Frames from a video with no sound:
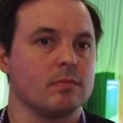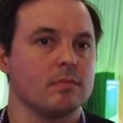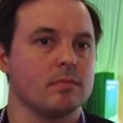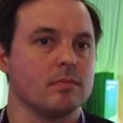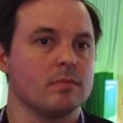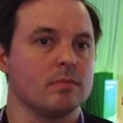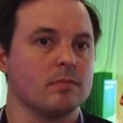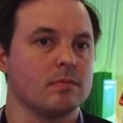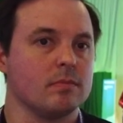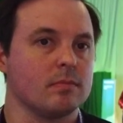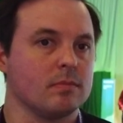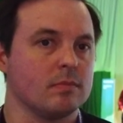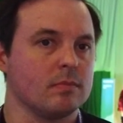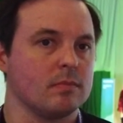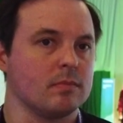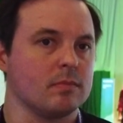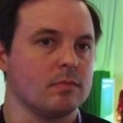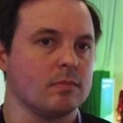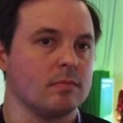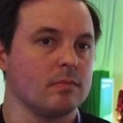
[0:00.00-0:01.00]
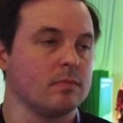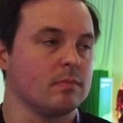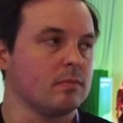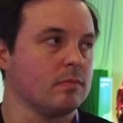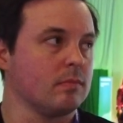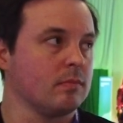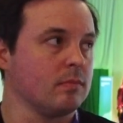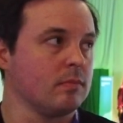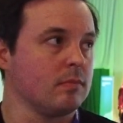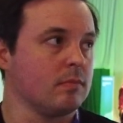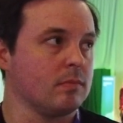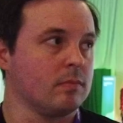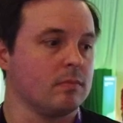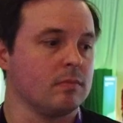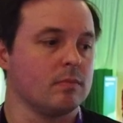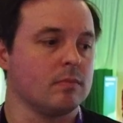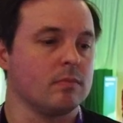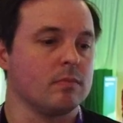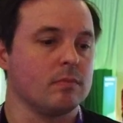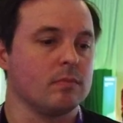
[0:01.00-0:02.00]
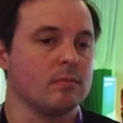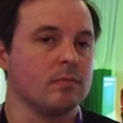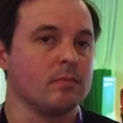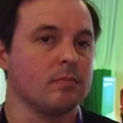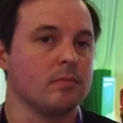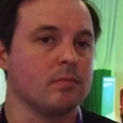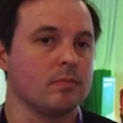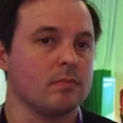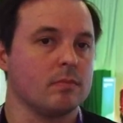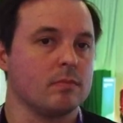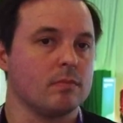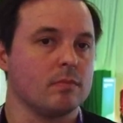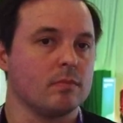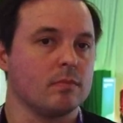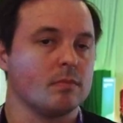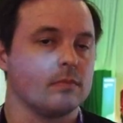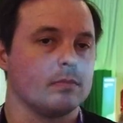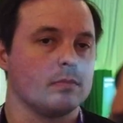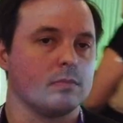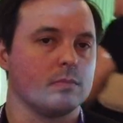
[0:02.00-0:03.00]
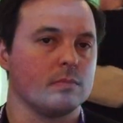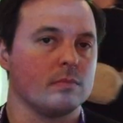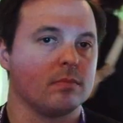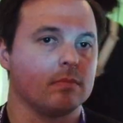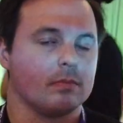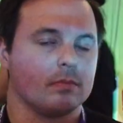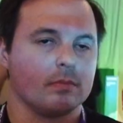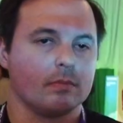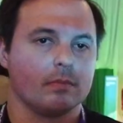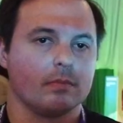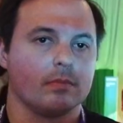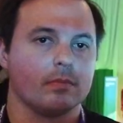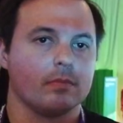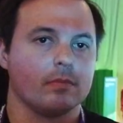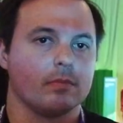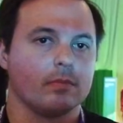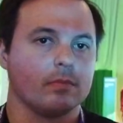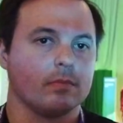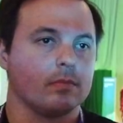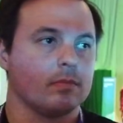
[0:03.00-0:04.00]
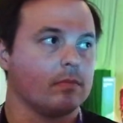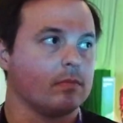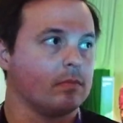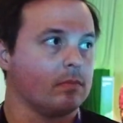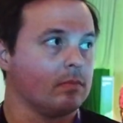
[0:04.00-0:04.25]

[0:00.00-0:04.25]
This person isn't speaking.